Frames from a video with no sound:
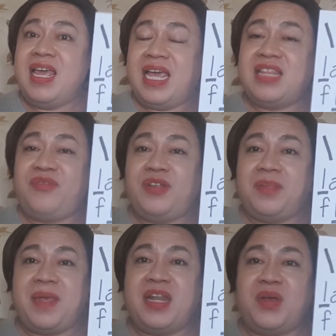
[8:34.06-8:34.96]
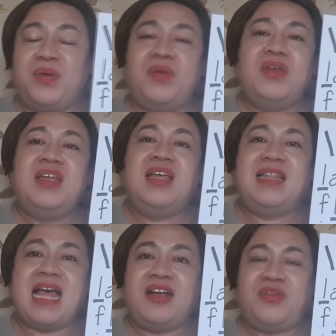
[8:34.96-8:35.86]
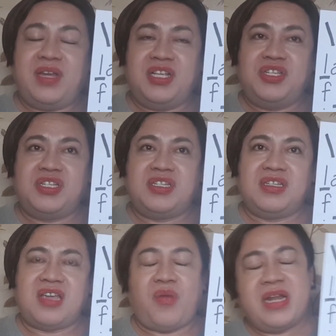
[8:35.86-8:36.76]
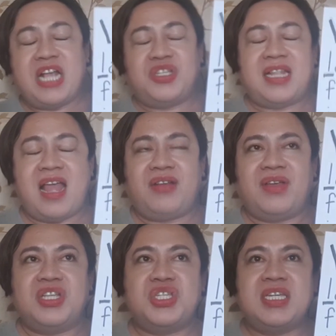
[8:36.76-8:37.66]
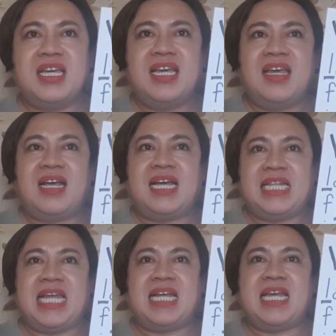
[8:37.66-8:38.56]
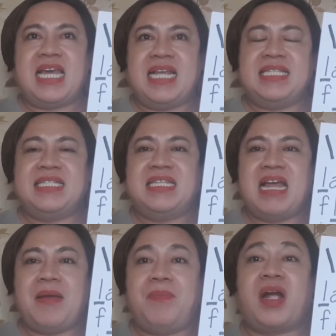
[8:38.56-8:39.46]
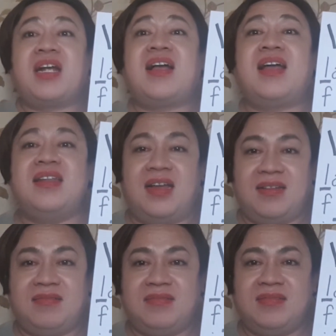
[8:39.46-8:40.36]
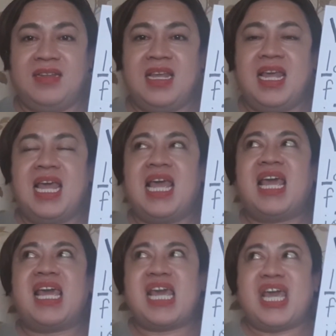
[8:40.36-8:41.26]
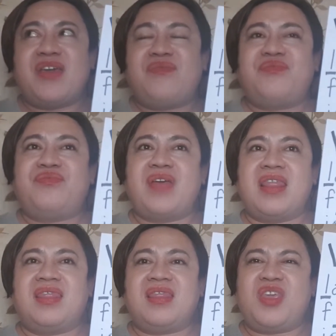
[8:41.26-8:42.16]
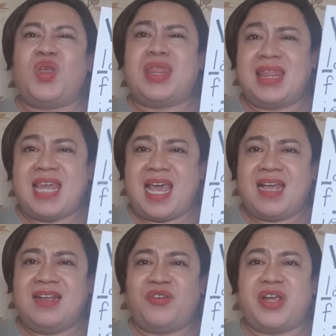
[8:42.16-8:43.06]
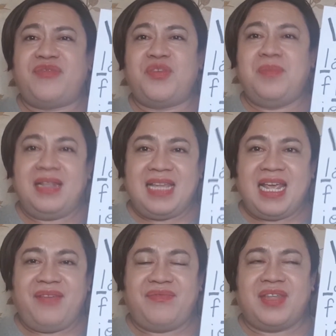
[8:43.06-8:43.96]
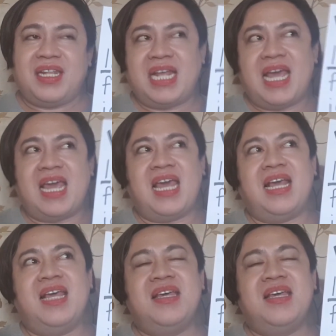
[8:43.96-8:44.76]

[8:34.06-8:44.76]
in the Filipino language, our national language, clique is barkada. If you think or if you believe that a